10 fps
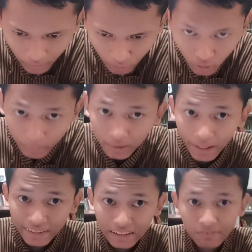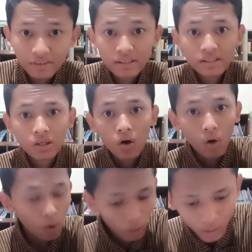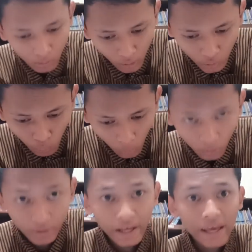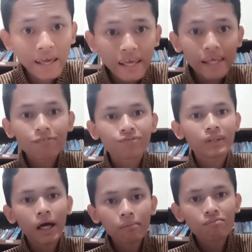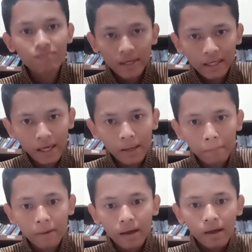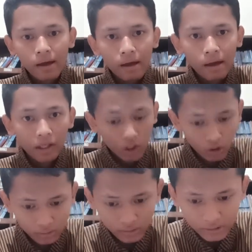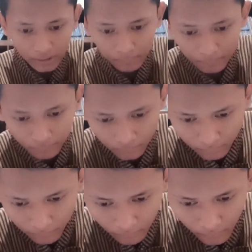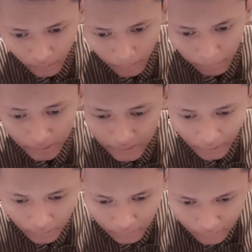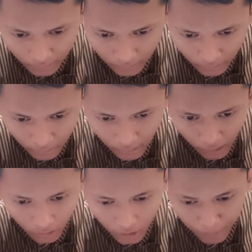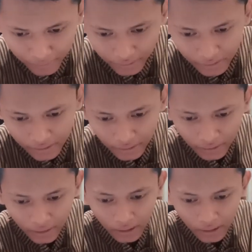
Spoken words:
criminal activities all around the world if time became a currency. My second argument is that